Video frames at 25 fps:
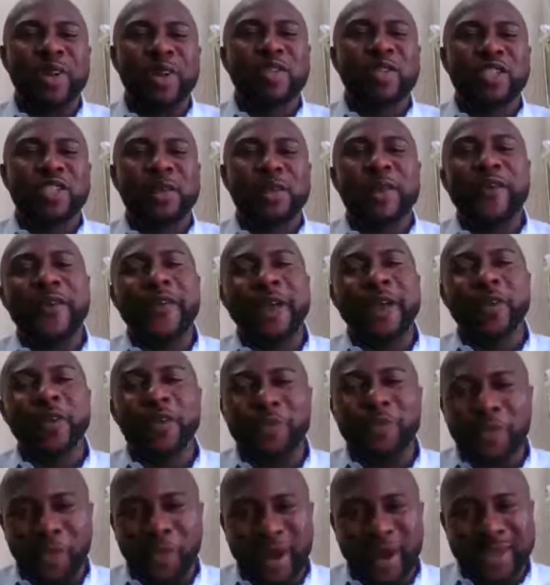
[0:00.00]
So my very
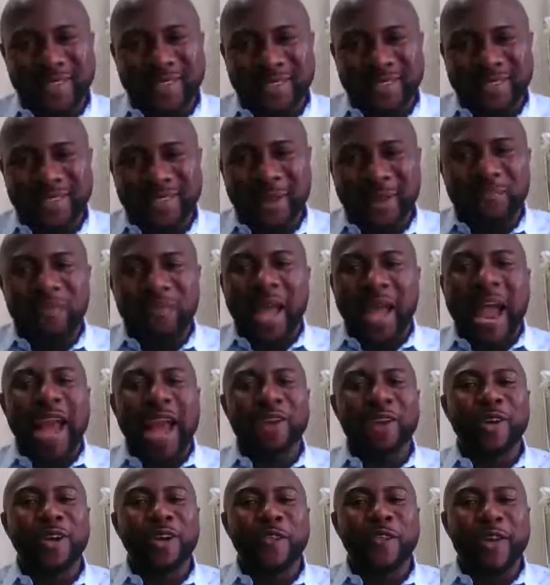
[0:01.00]
good friends, I
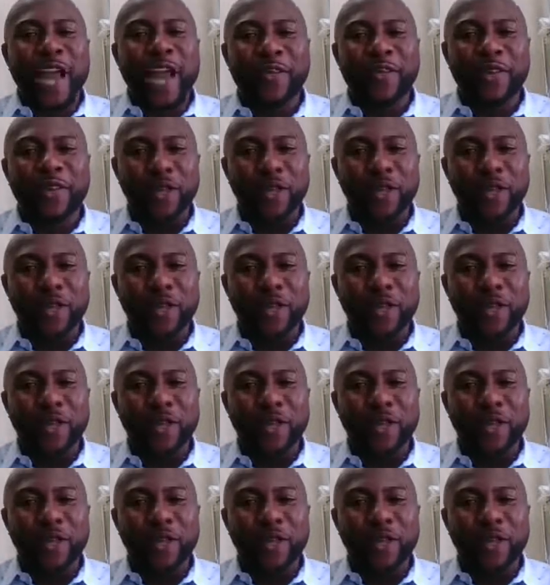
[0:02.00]
don't know if you have